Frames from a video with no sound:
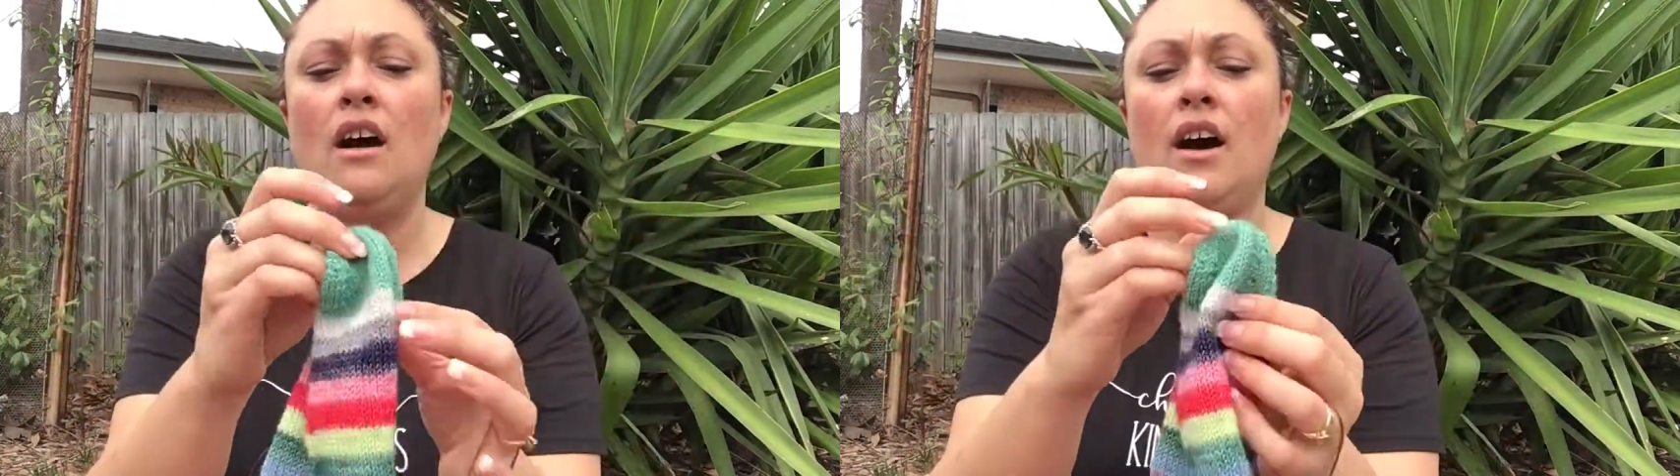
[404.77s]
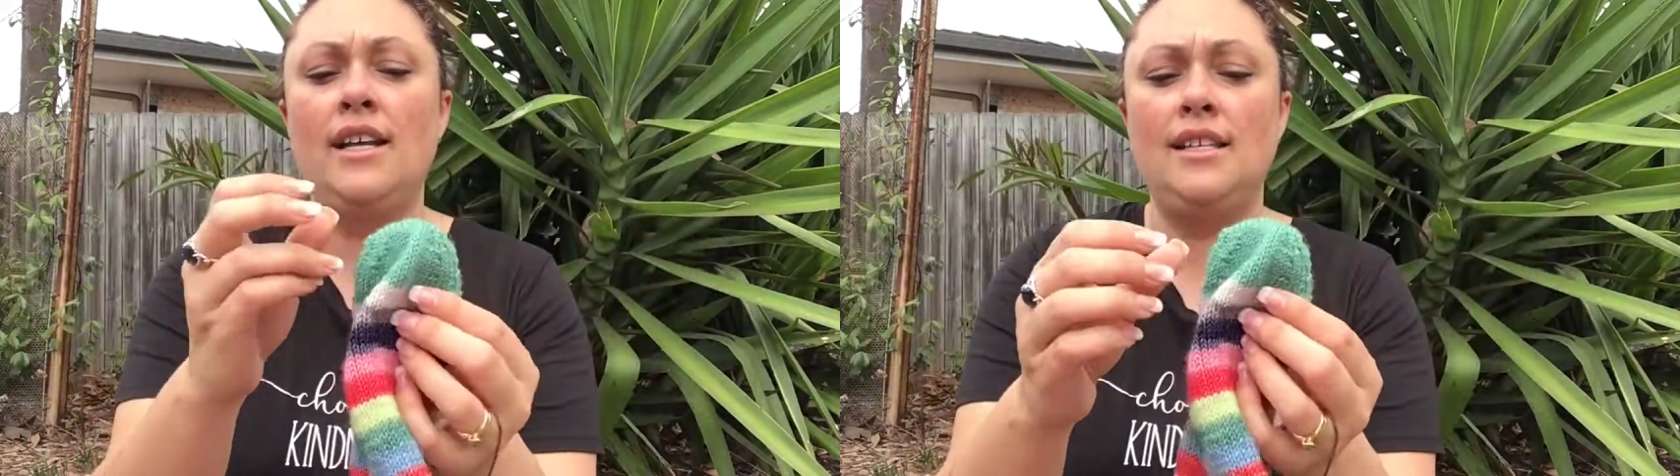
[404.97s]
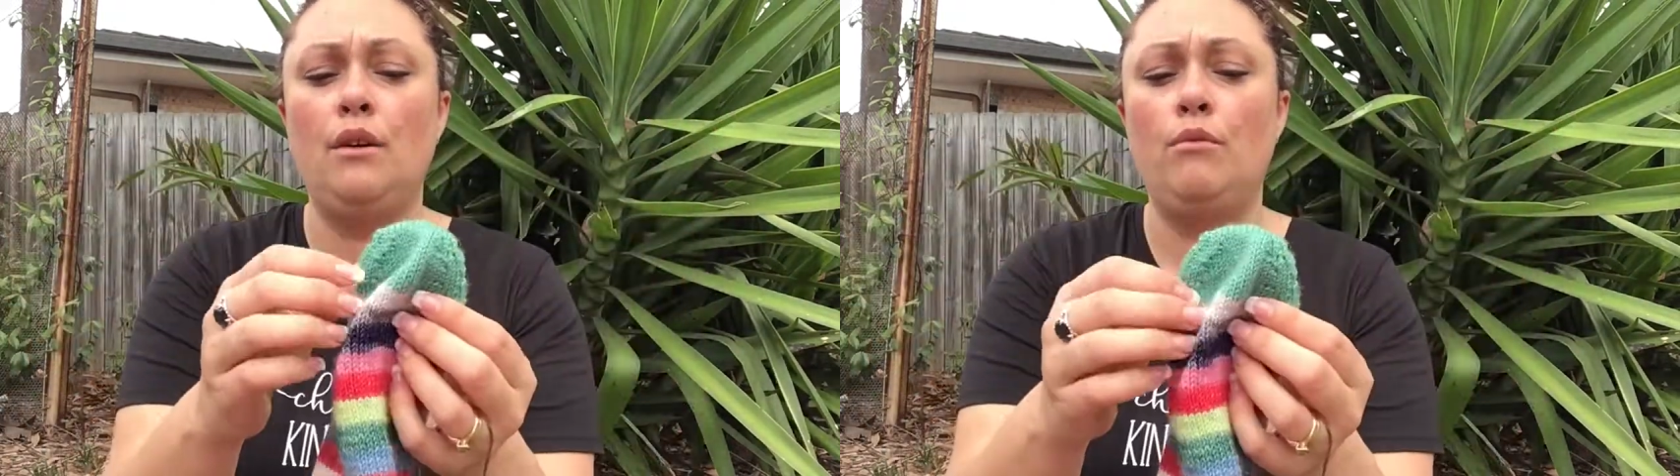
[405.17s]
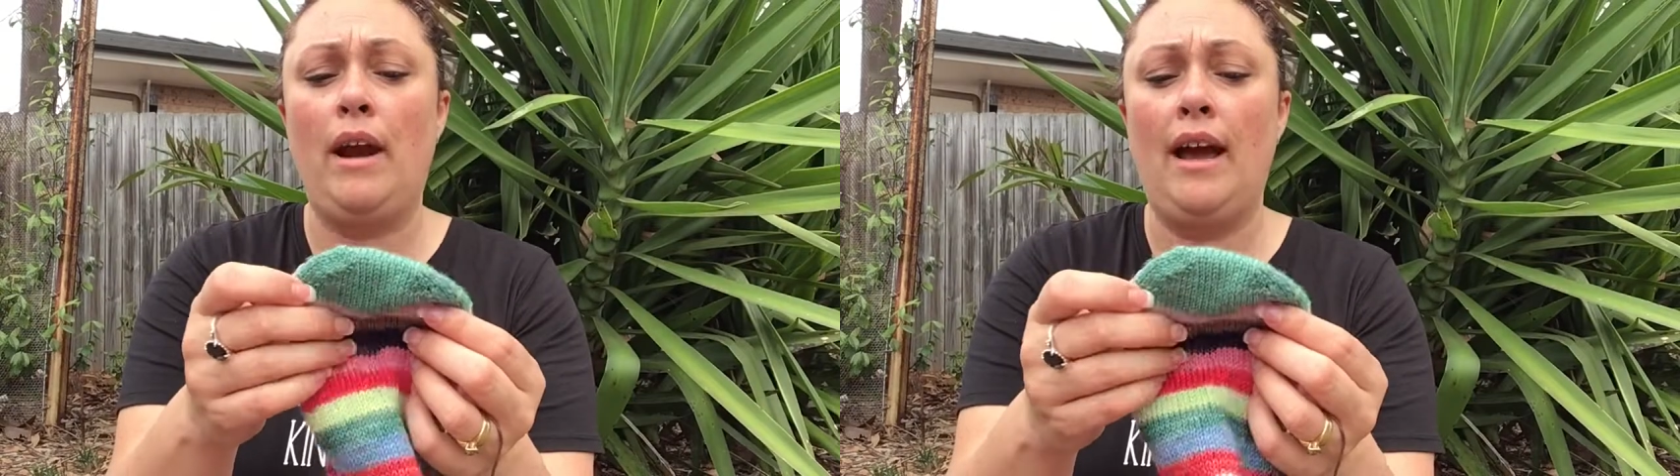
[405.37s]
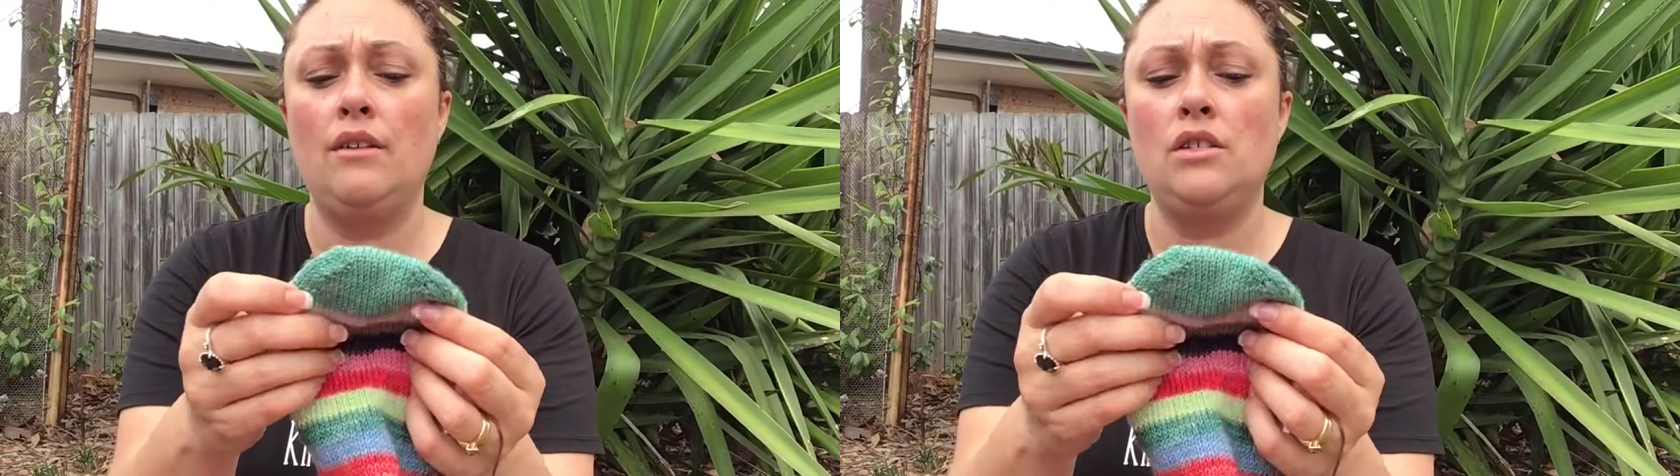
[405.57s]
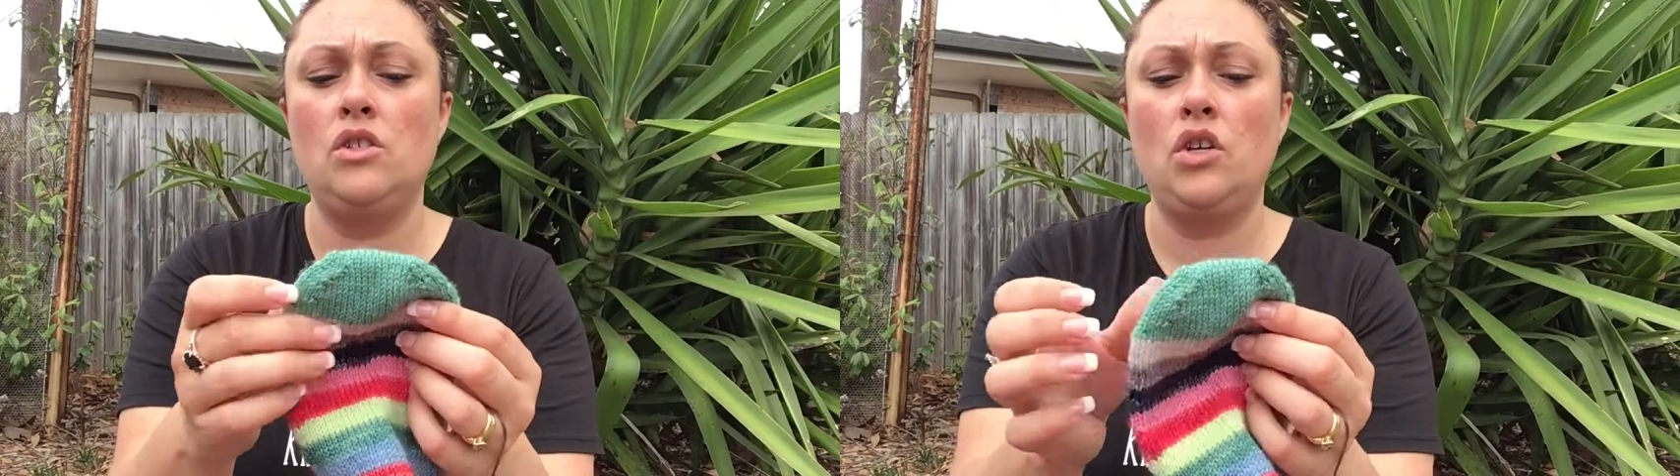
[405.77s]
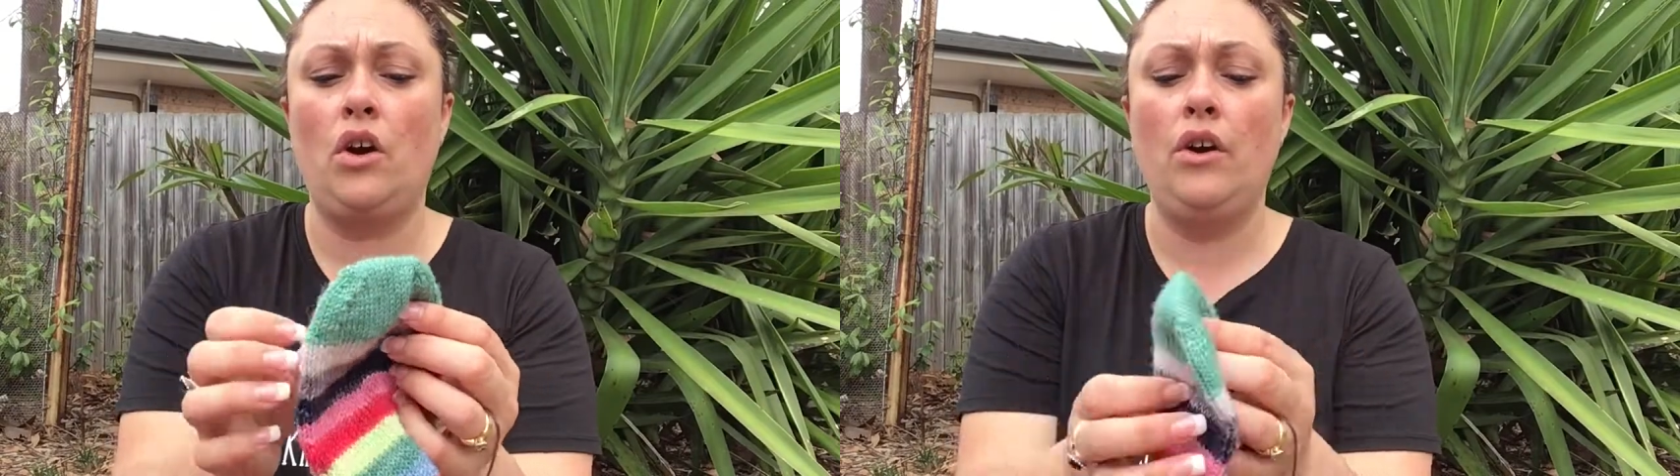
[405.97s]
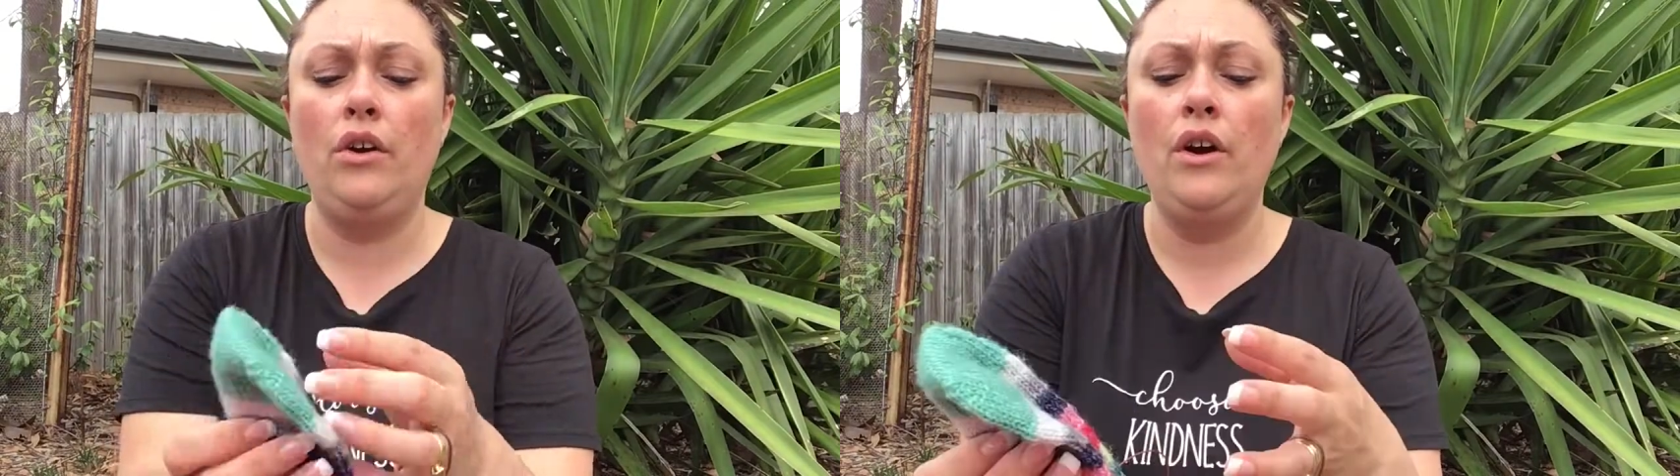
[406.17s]
I did a rounded
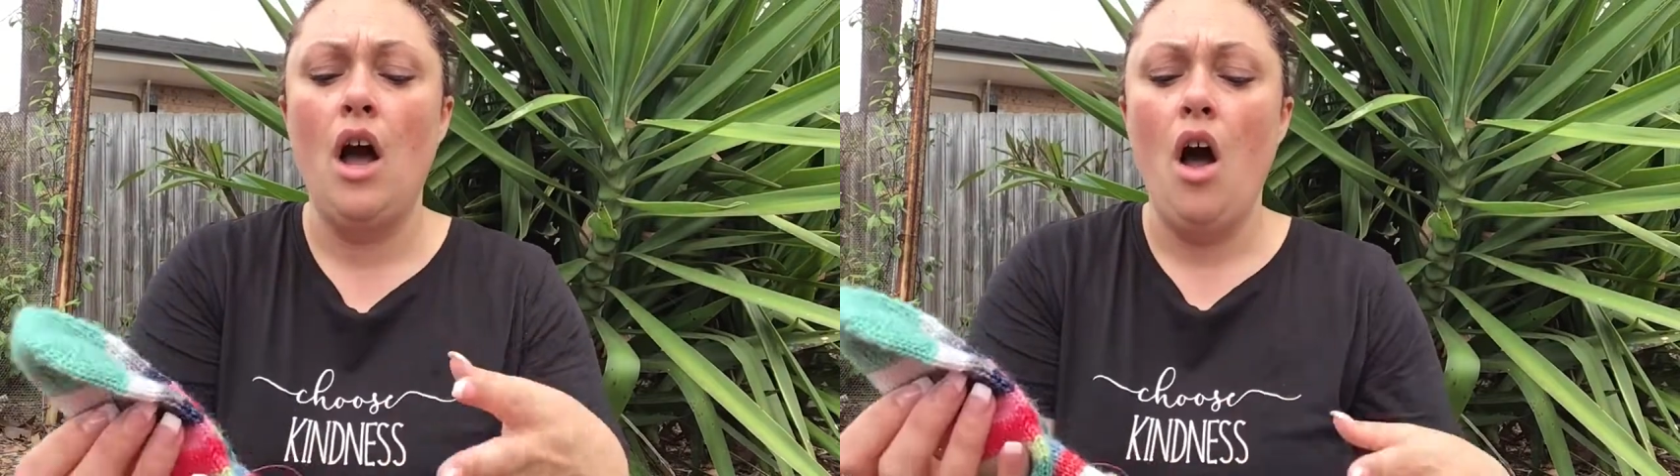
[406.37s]
toe.